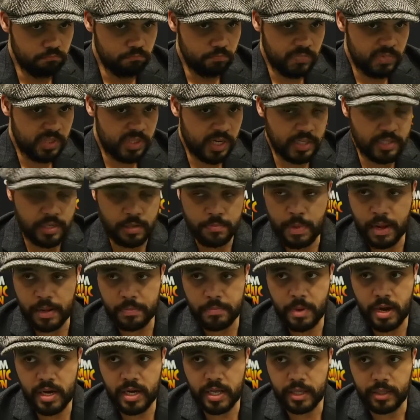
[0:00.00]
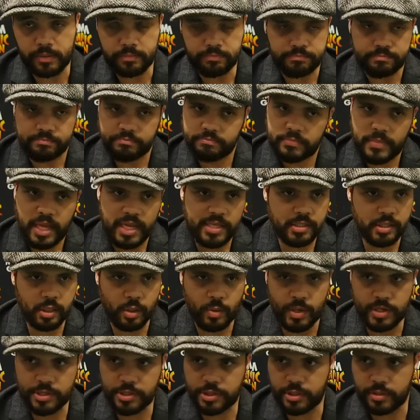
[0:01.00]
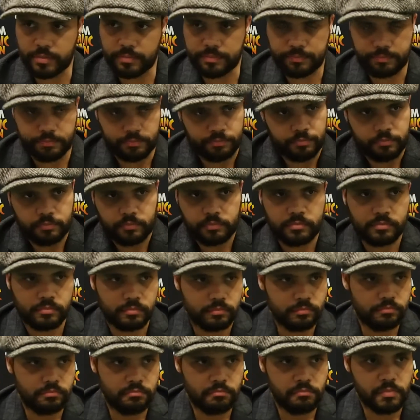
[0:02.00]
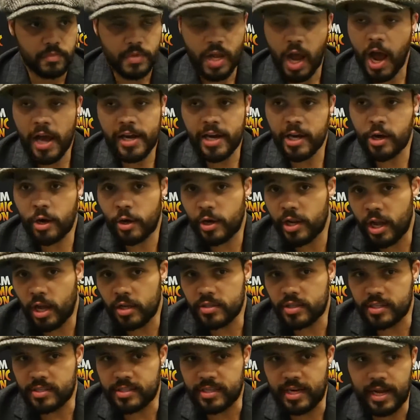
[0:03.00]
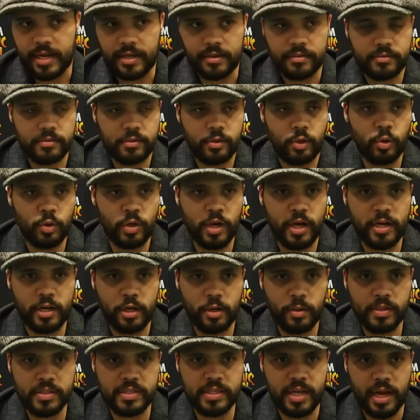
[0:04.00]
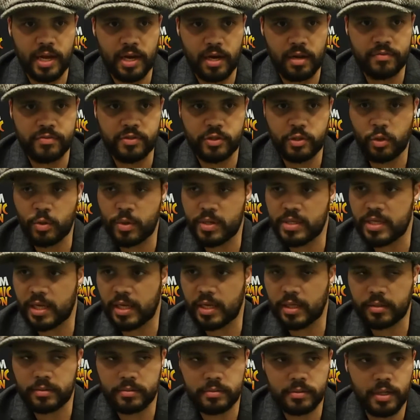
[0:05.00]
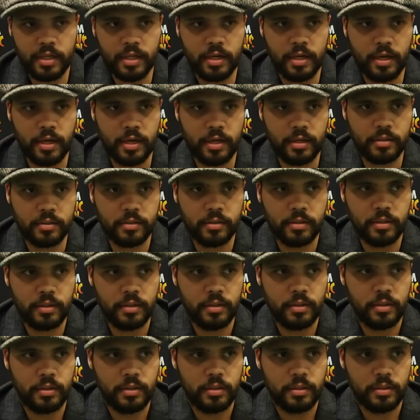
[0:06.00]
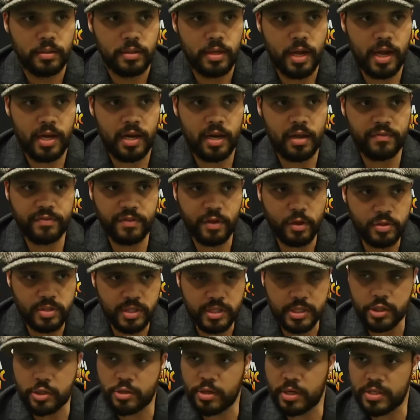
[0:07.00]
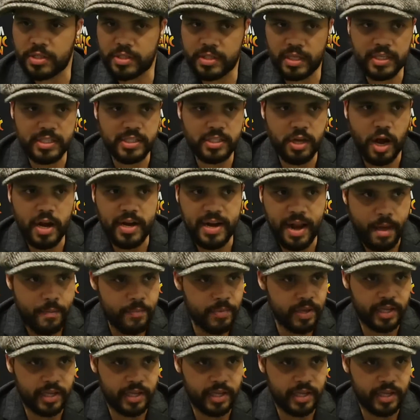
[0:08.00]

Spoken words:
Does it make money? That's the question. I don't know the answer to that. All I know is that I love storytelling, and I love those interesting, dynamic,